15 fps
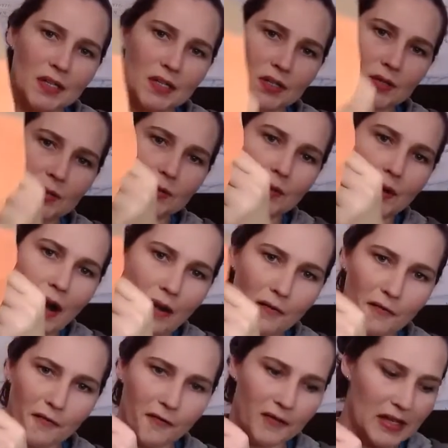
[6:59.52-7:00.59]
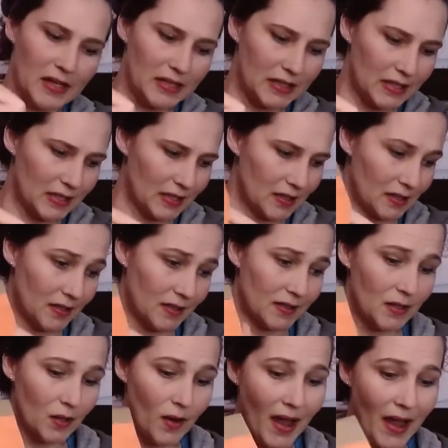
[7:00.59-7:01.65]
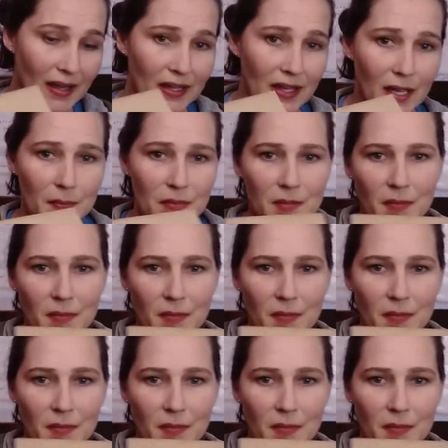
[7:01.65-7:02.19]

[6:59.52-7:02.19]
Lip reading: to do our feet. So I kept